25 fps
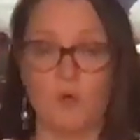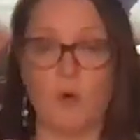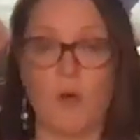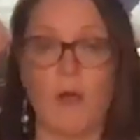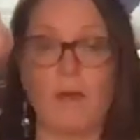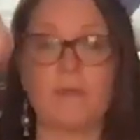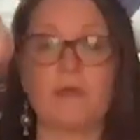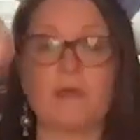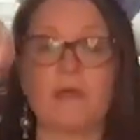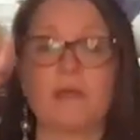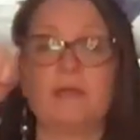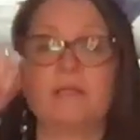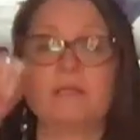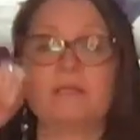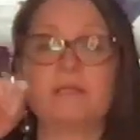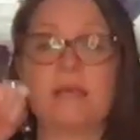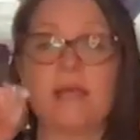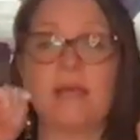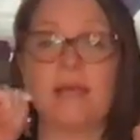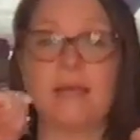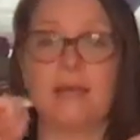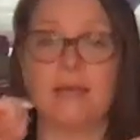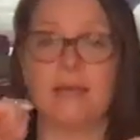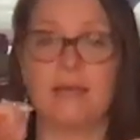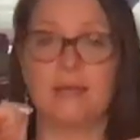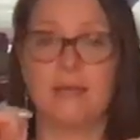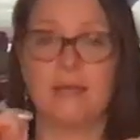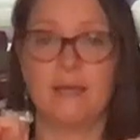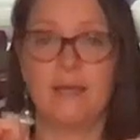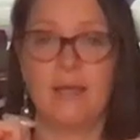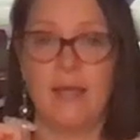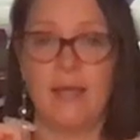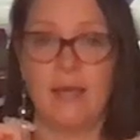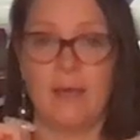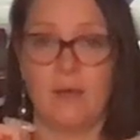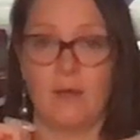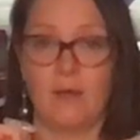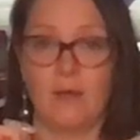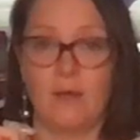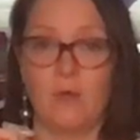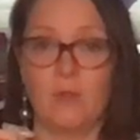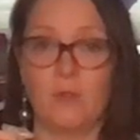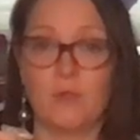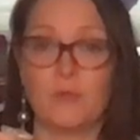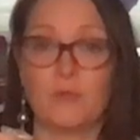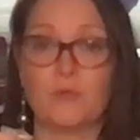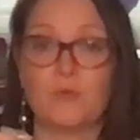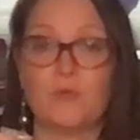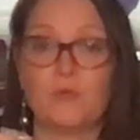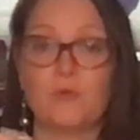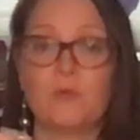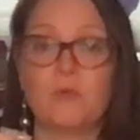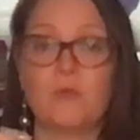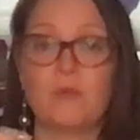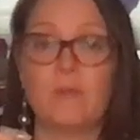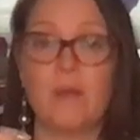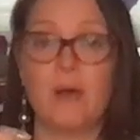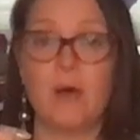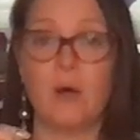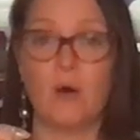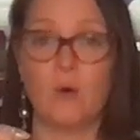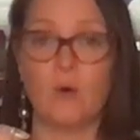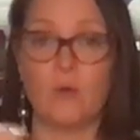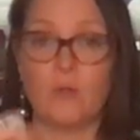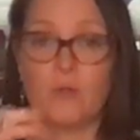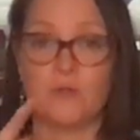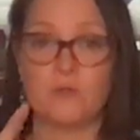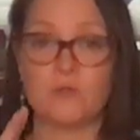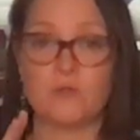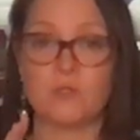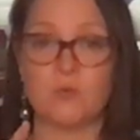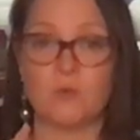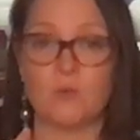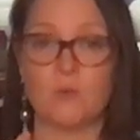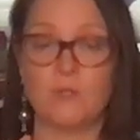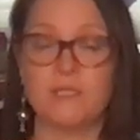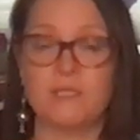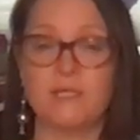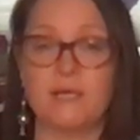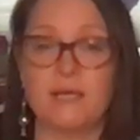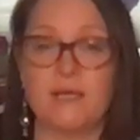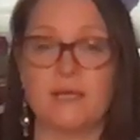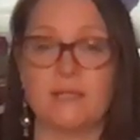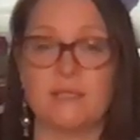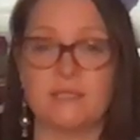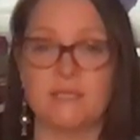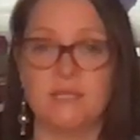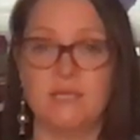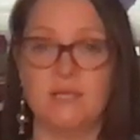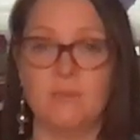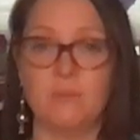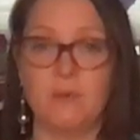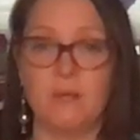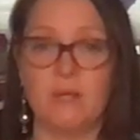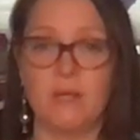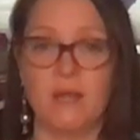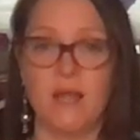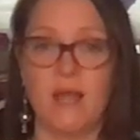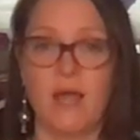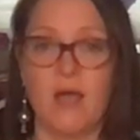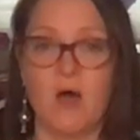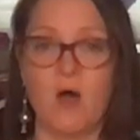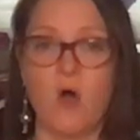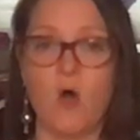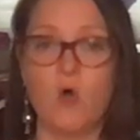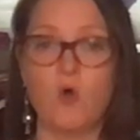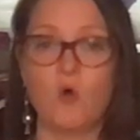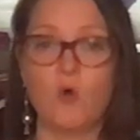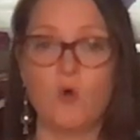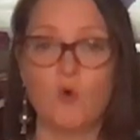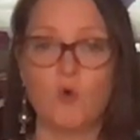I'm going to say inhale through the mouth. So we take a deep inhale,